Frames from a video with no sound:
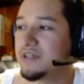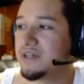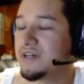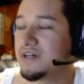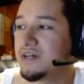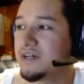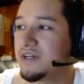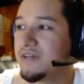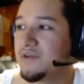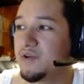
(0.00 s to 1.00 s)

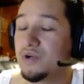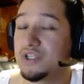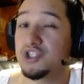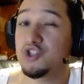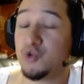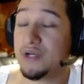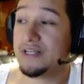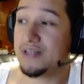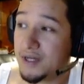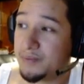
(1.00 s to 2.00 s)
If you're going
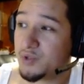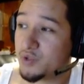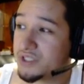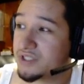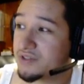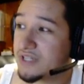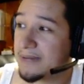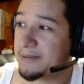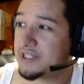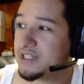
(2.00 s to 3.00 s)
straight up crystal
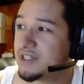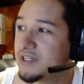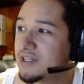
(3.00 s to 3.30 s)
damage,